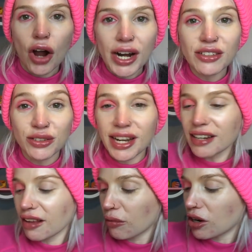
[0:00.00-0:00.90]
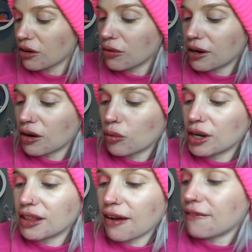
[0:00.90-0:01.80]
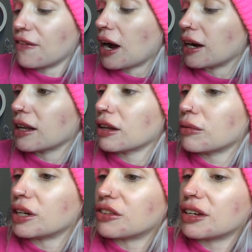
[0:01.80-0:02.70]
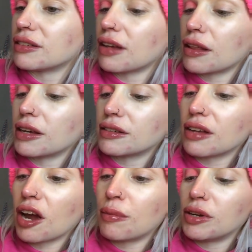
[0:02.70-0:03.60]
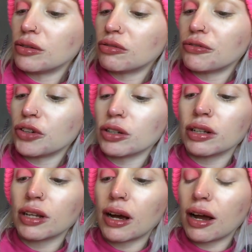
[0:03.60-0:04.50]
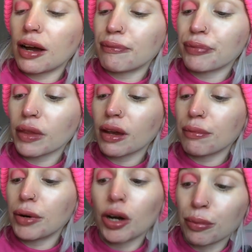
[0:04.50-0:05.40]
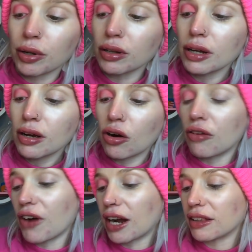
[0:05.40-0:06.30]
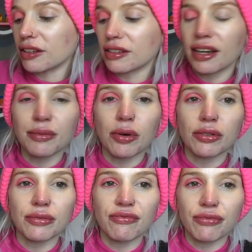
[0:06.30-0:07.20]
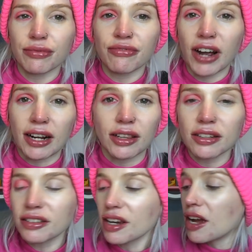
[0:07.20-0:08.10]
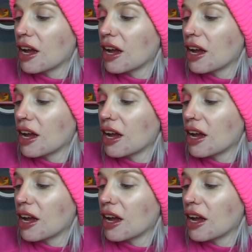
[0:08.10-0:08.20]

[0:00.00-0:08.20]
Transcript: Okay, so next I'm going to go in with Violet, which is this beautiful purple, or violet, I suppose. Violet.